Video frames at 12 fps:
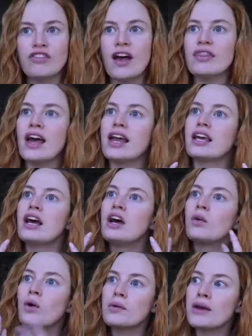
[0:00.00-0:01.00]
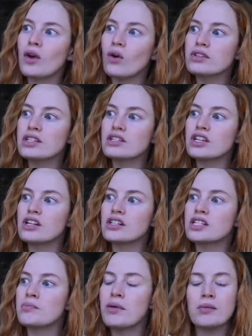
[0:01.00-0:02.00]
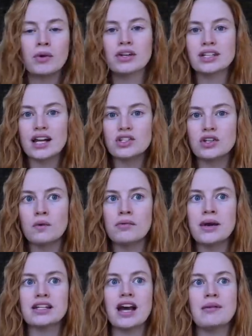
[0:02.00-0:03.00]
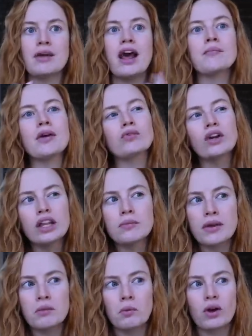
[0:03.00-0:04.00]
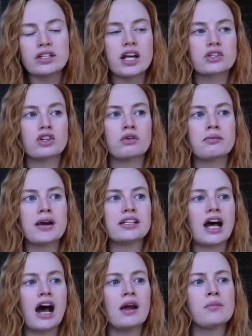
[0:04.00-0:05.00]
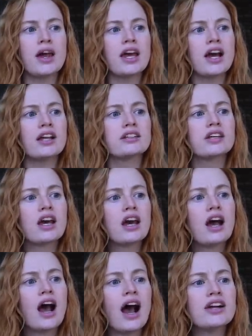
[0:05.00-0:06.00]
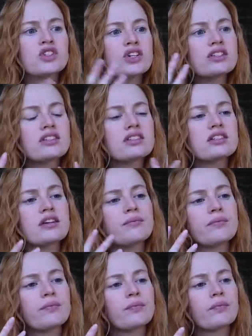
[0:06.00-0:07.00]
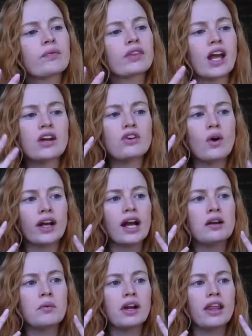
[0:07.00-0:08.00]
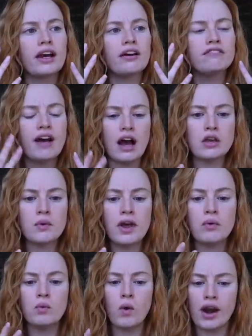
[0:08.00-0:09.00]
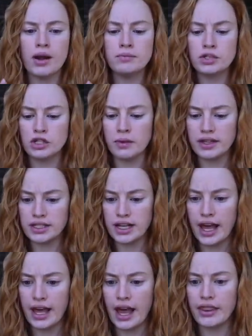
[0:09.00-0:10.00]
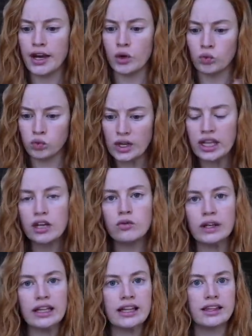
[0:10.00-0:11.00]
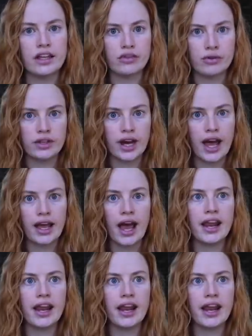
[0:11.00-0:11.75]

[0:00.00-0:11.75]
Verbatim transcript: And like one of my goals this year is to be more intentional with my time. And am I really being more intentional with my time? And I just I don't know, I kind of want to like evaluate what I'm doing today and like really, really think through the day.